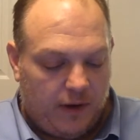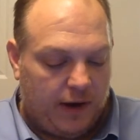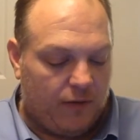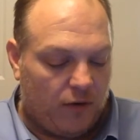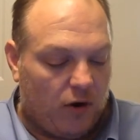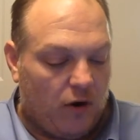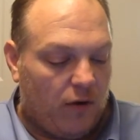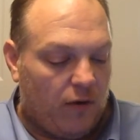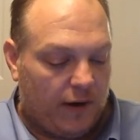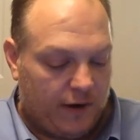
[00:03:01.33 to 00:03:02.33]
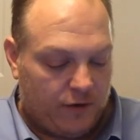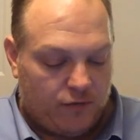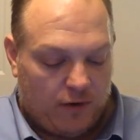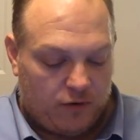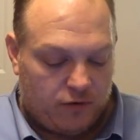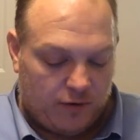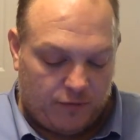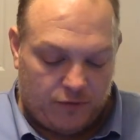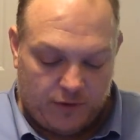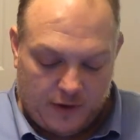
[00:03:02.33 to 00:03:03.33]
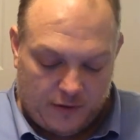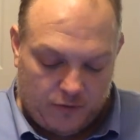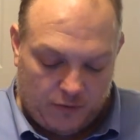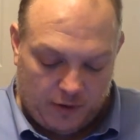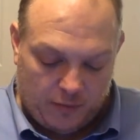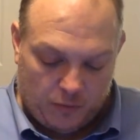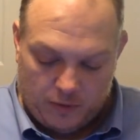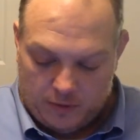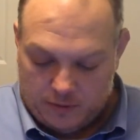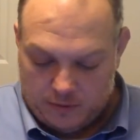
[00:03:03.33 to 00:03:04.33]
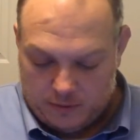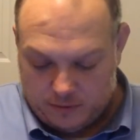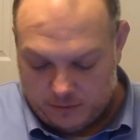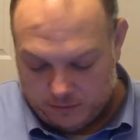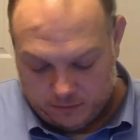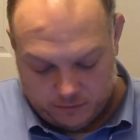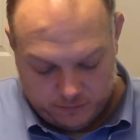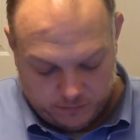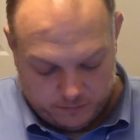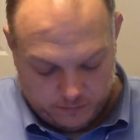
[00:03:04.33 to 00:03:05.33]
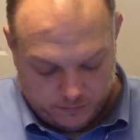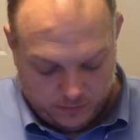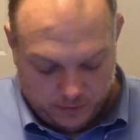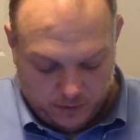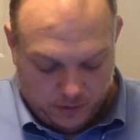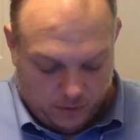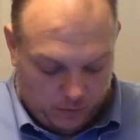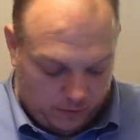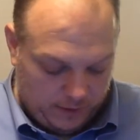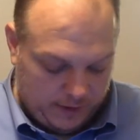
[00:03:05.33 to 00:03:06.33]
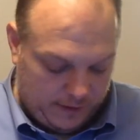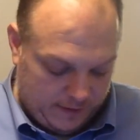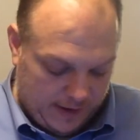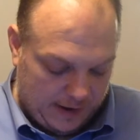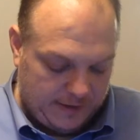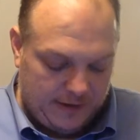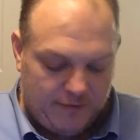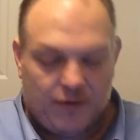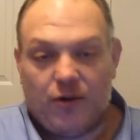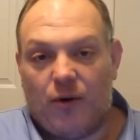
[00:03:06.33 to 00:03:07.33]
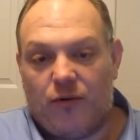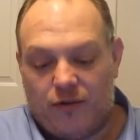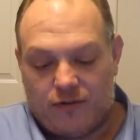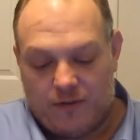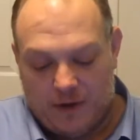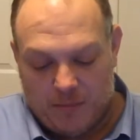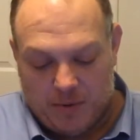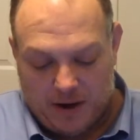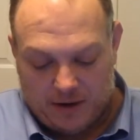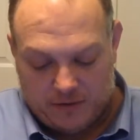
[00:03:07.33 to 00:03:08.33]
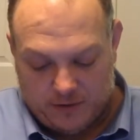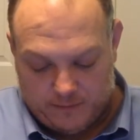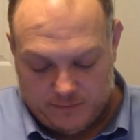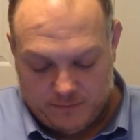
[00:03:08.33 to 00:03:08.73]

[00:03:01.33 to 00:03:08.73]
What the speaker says: And they're all, I guess, False Shuffles and Cuts. Volume 1. Oh. Well, look at that. I didn't even notice this in the unboxing.